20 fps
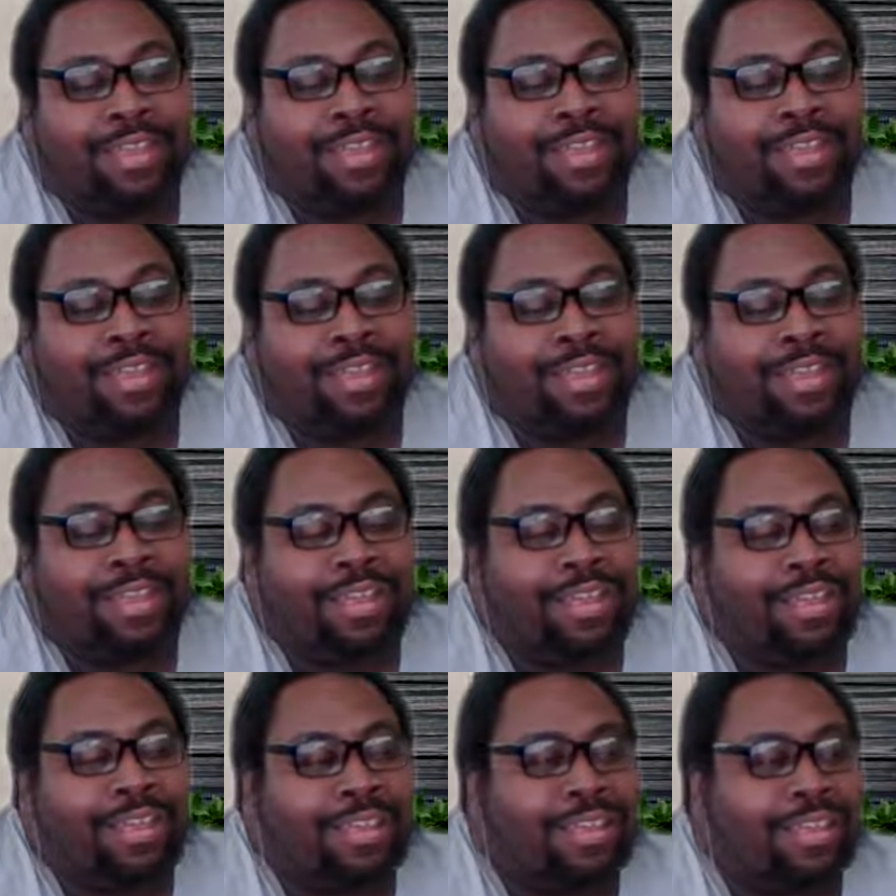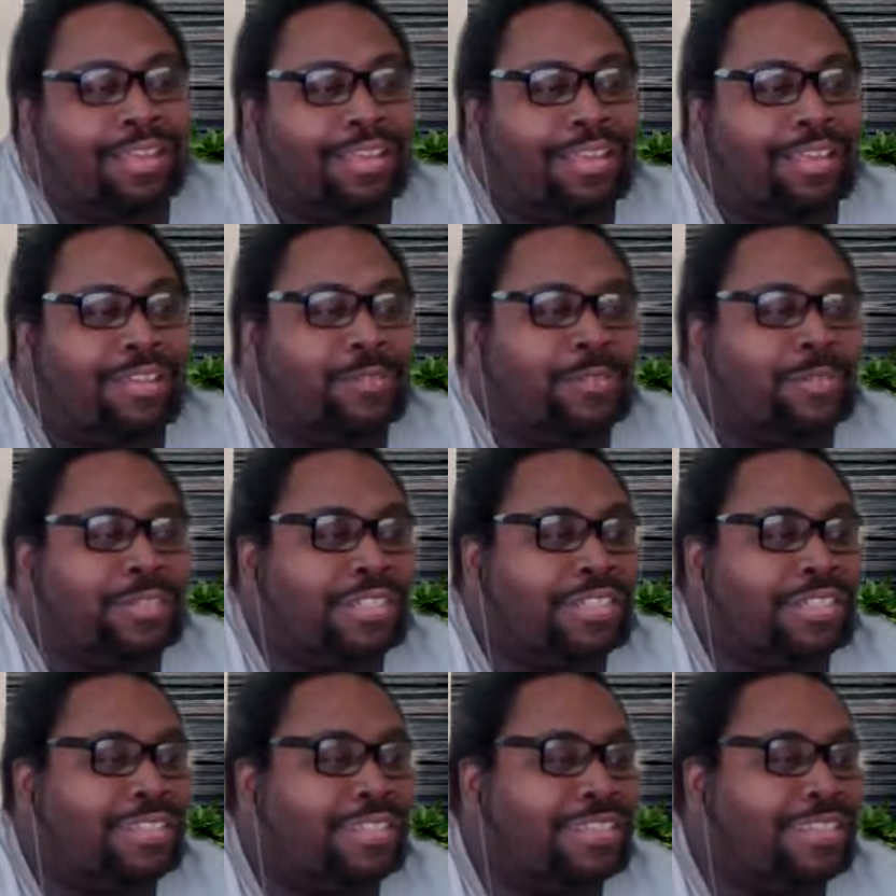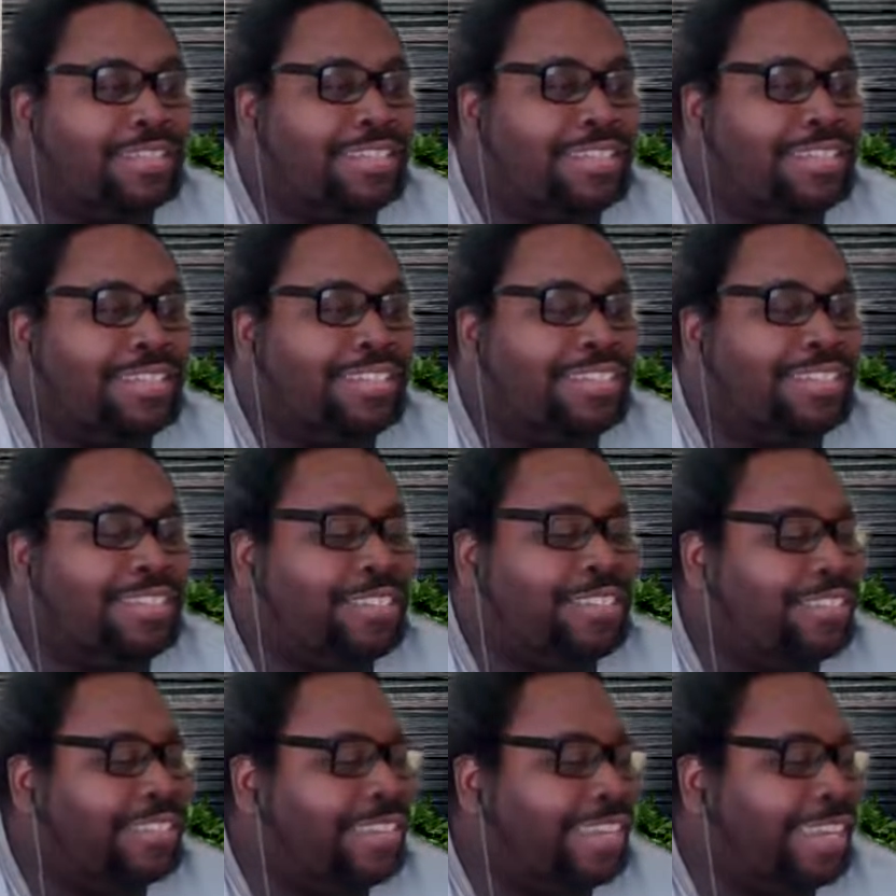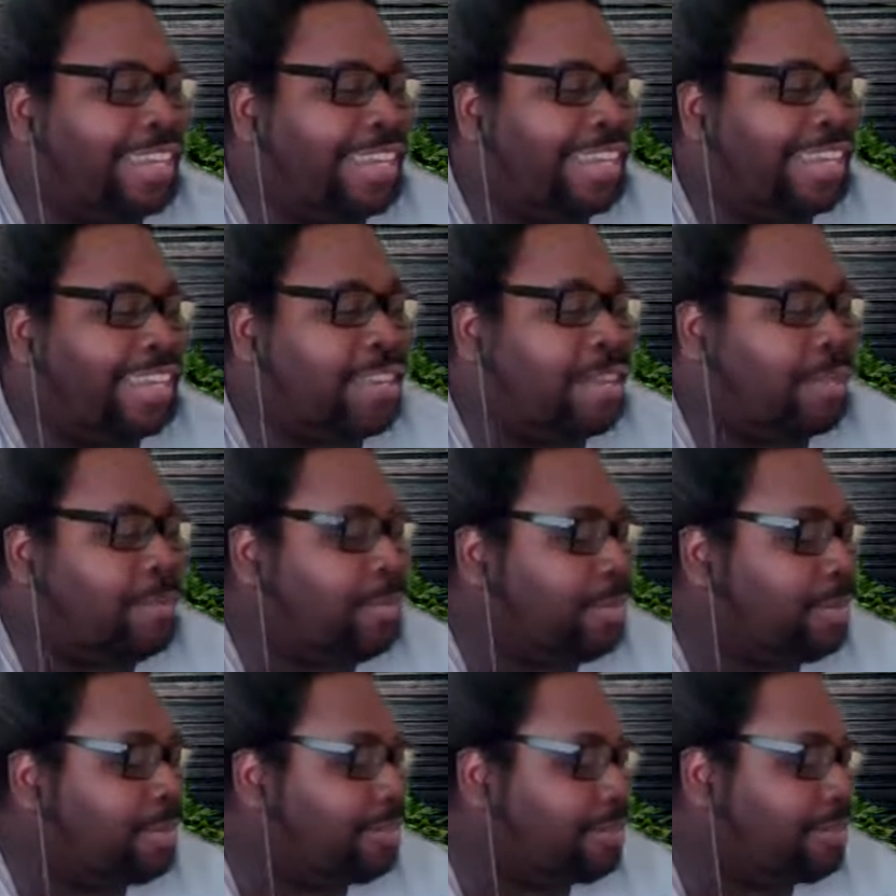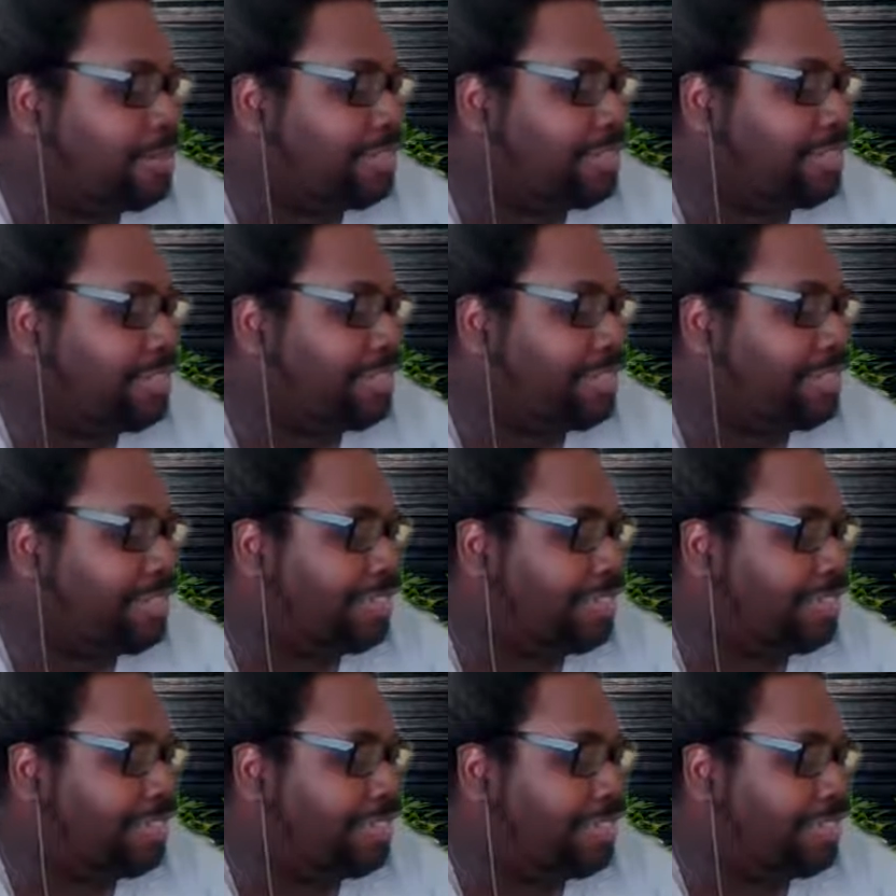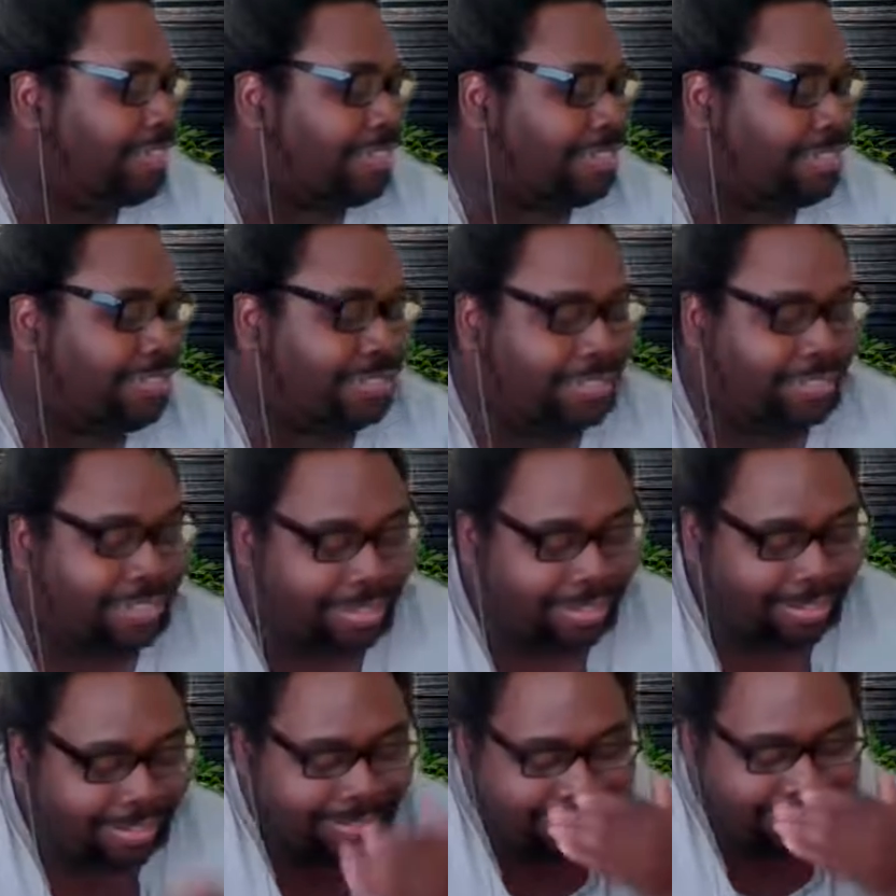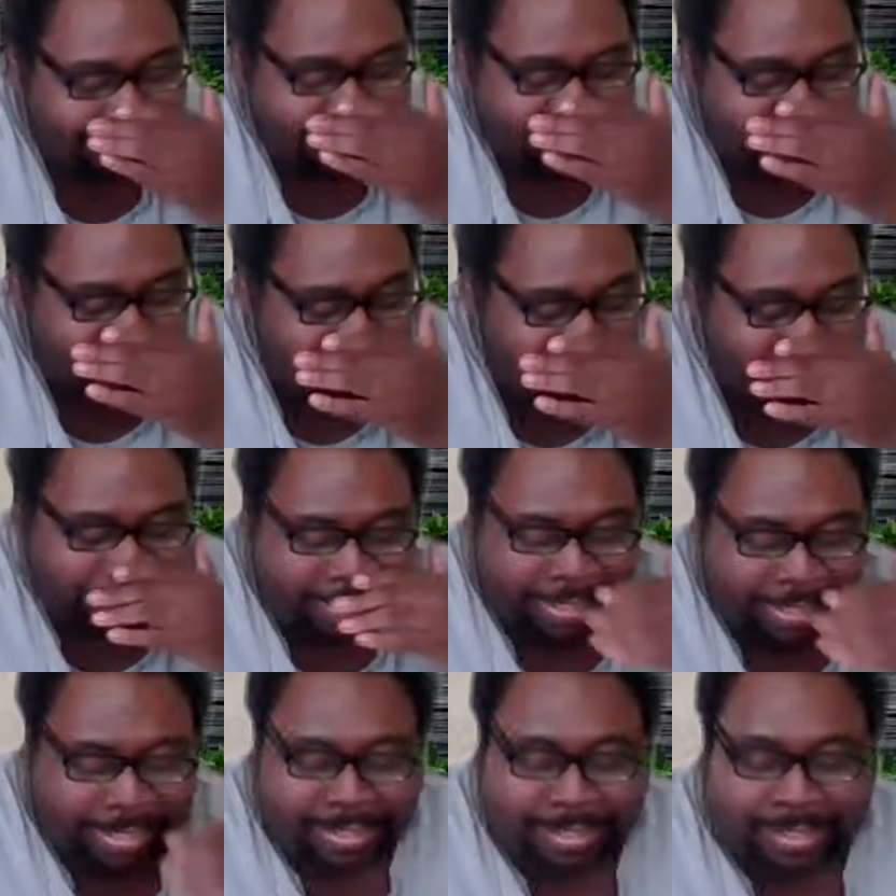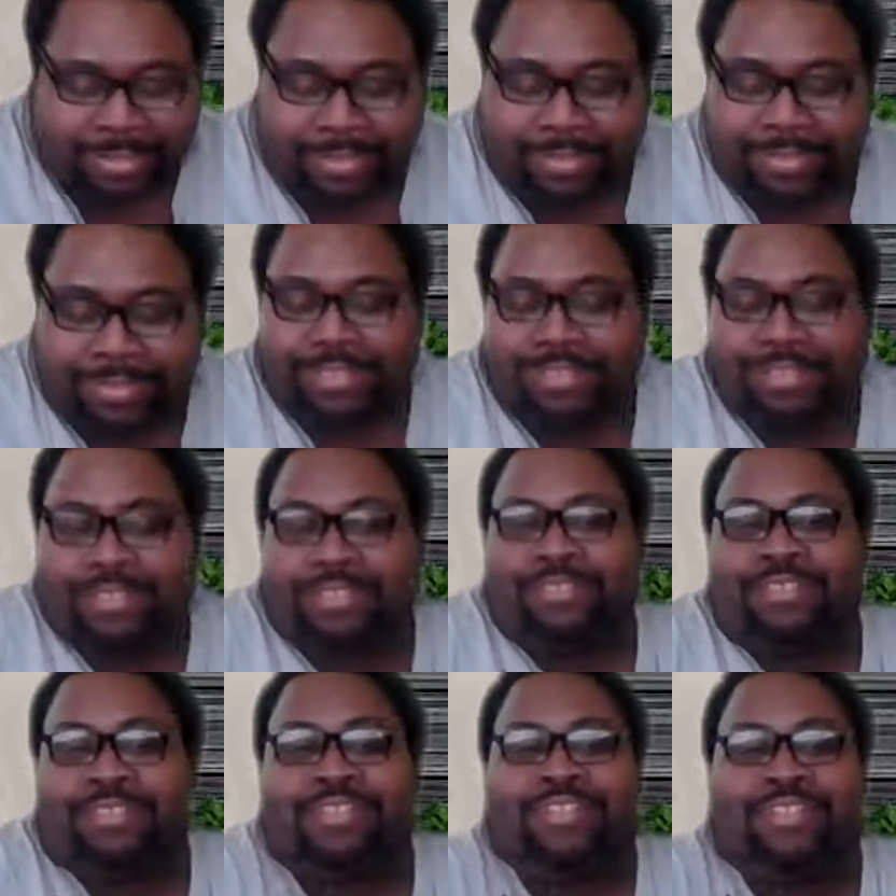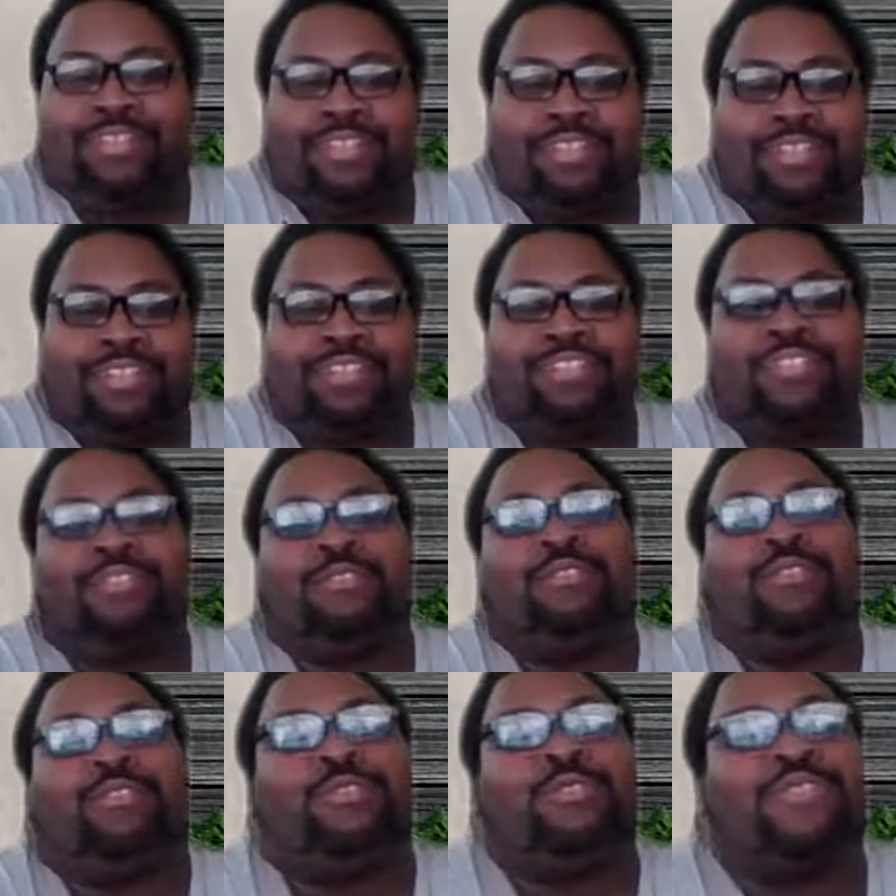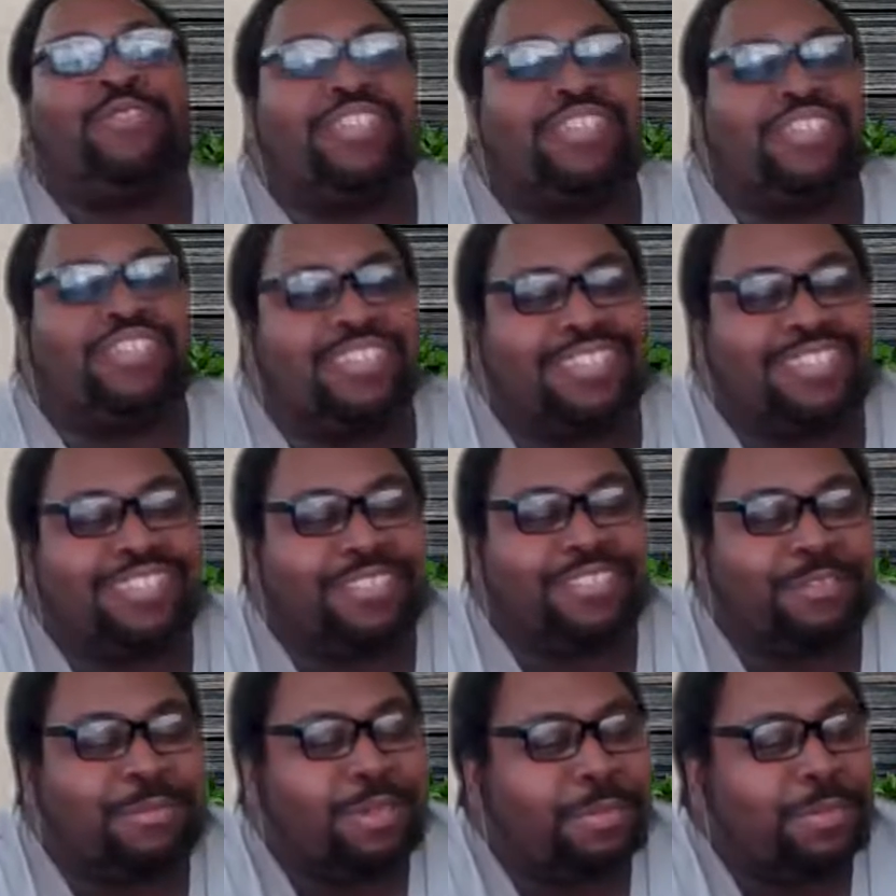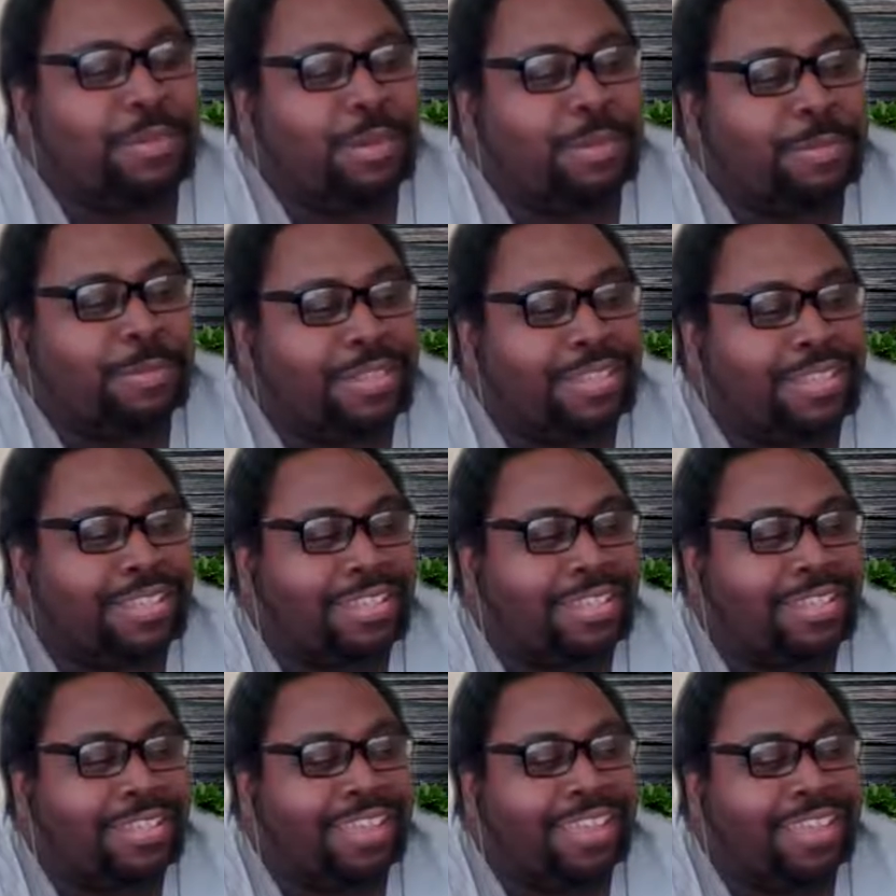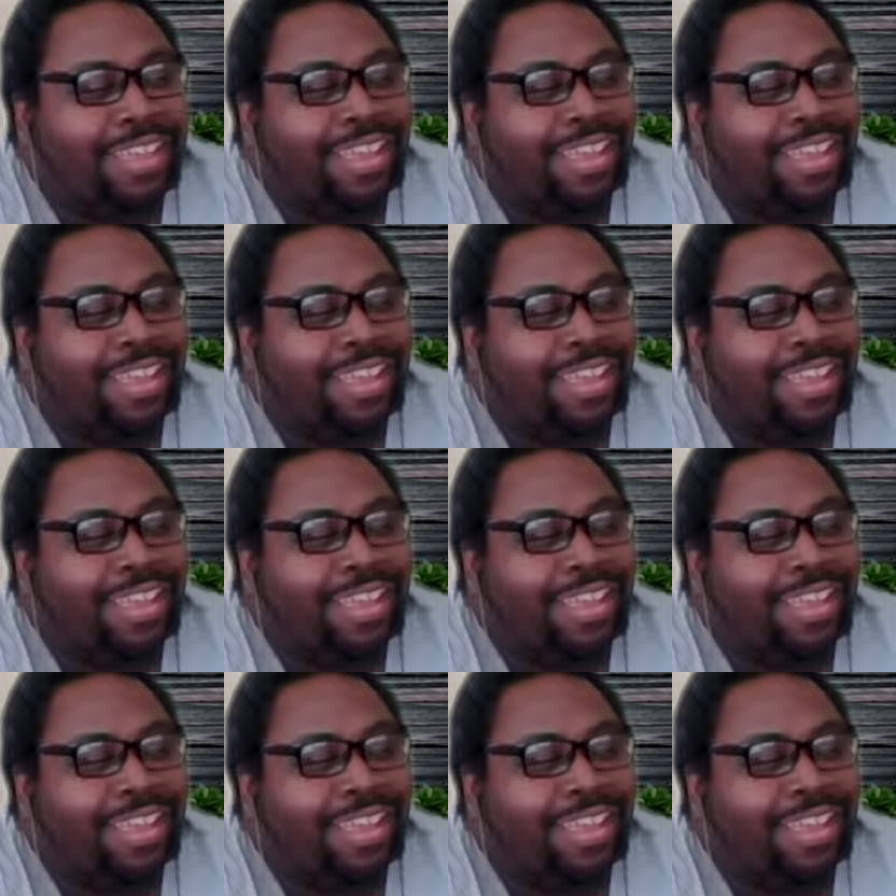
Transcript: Well, in AEW, you know, start off with that. Two wrestlers from WWE.